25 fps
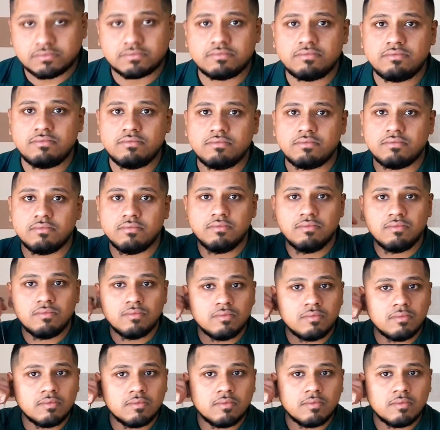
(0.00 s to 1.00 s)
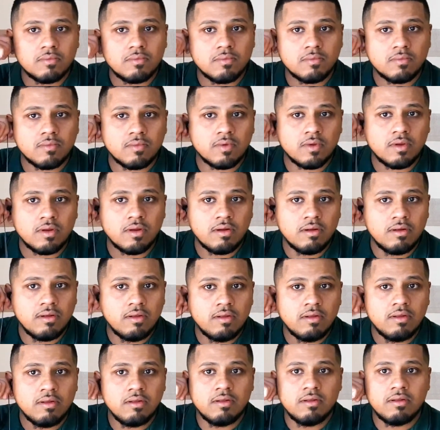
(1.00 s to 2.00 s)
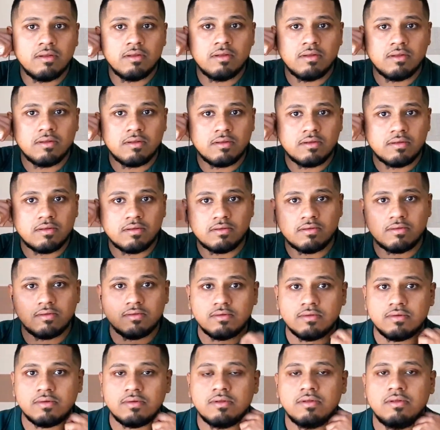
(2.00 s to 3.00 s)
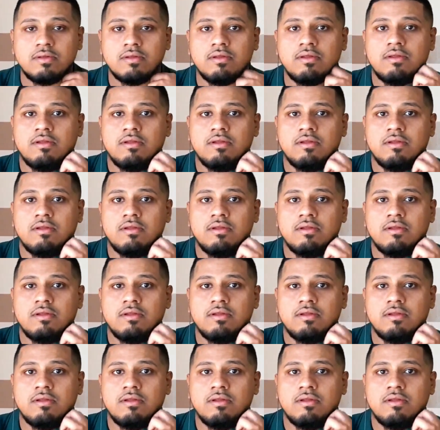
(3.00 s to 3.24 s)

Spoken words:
(not speaking)